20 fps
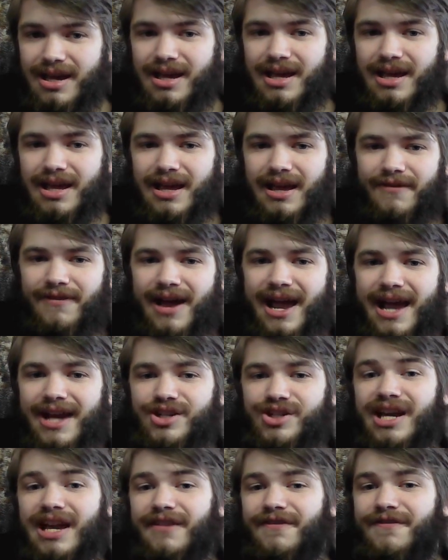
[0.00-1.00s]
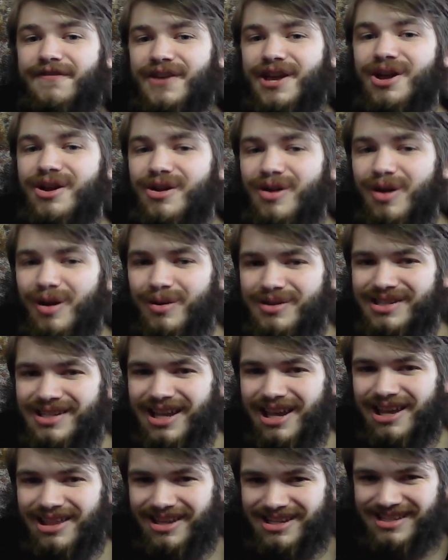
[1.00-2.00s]
If I actually get views
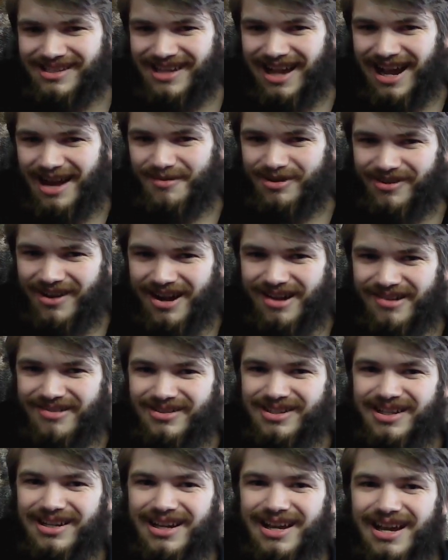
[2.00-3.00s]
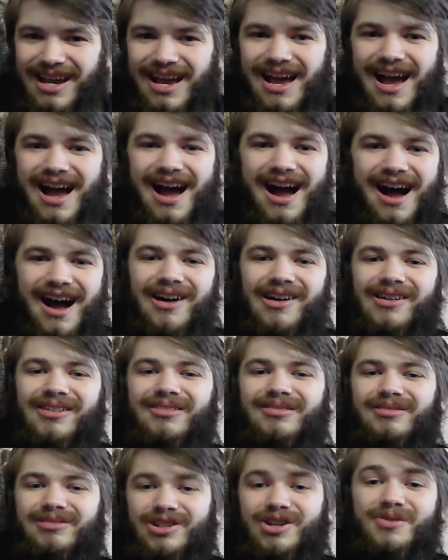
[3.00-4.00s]
this time around,
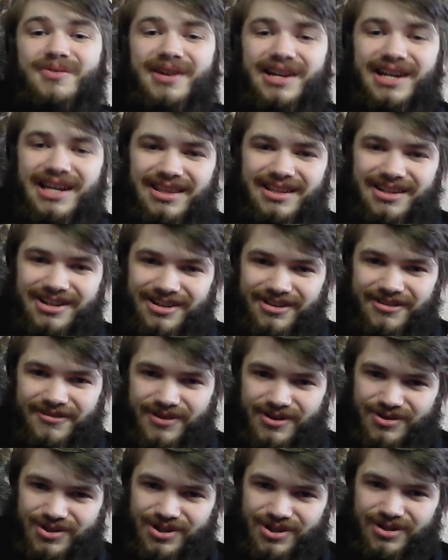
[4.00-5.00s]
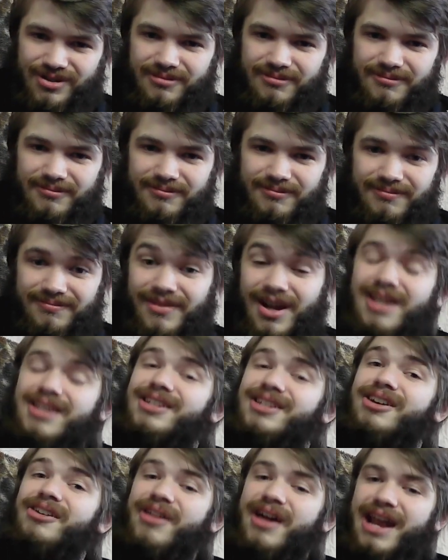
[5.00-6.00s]
I'll do it in the near future.
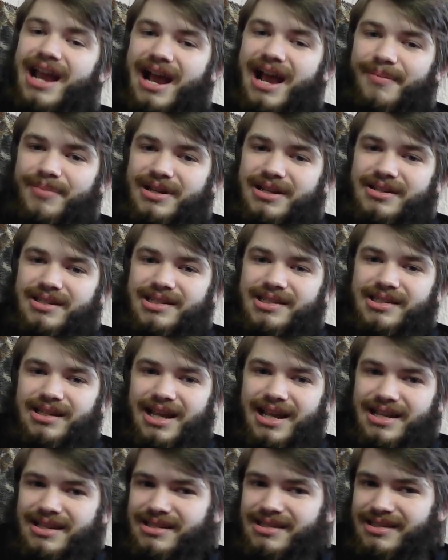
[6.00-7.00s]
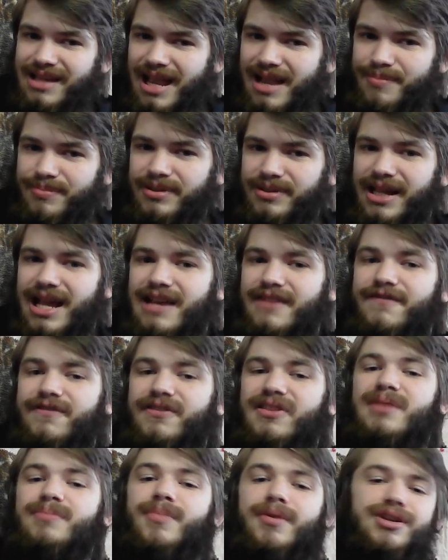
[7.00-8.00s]
Until that happens, it's a plan for
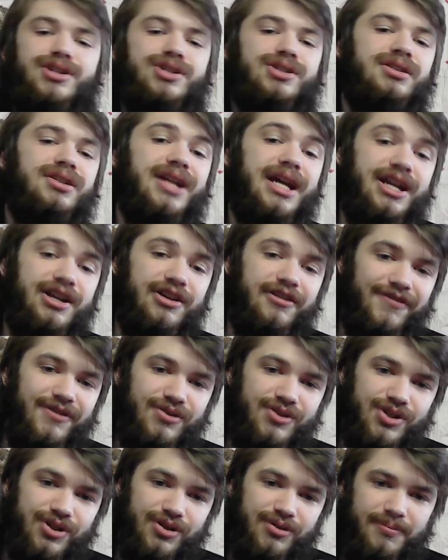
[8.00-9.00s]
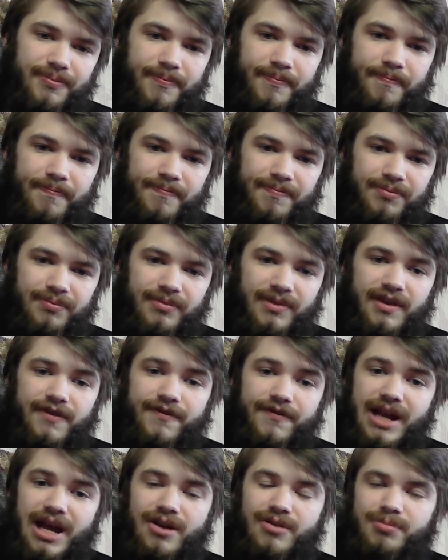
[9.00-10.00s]
the much later future.
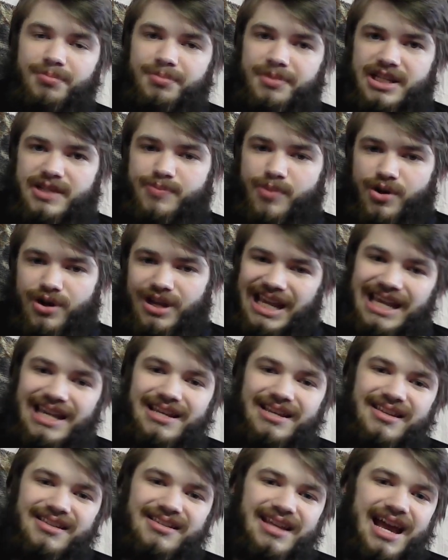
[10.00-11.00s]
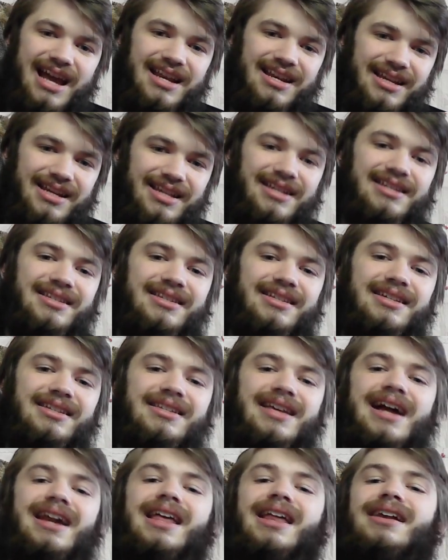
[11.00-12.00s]
For now, this book is an easy
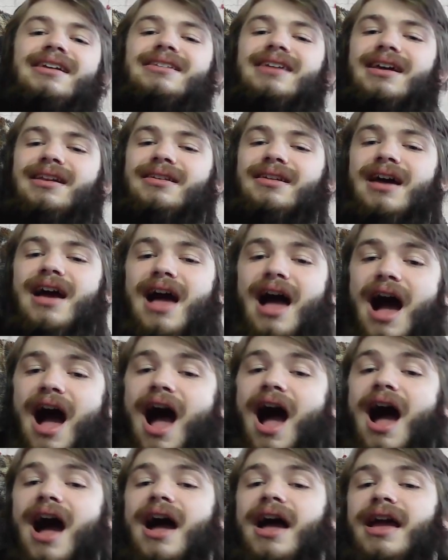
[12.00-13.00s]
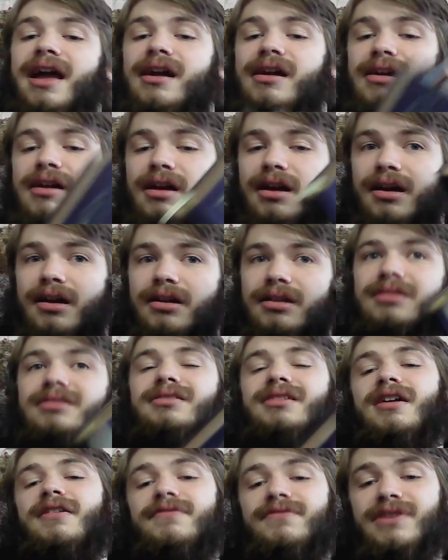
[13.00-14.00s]
10 out of 10. I
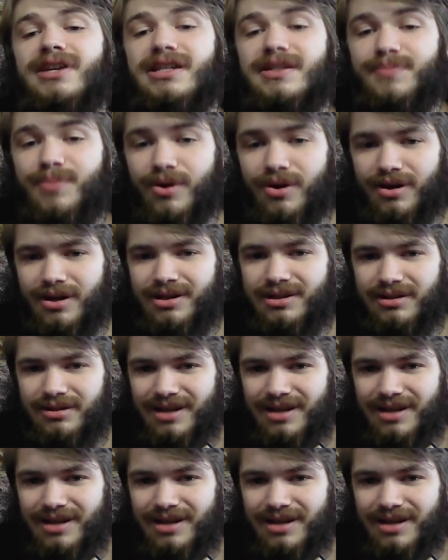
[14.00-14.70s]
love this book.